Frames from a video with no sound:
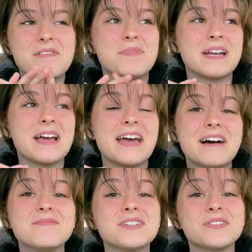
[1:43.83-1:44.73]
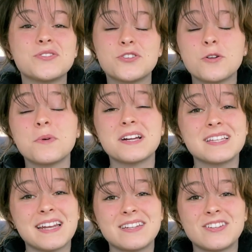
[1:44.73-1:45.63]
but I am just super
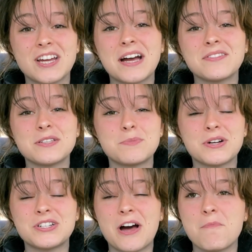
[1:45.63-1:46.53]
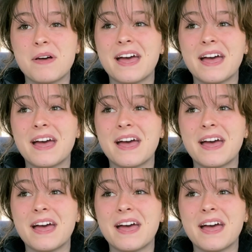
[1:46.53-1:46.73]
excited to check out this bookshop.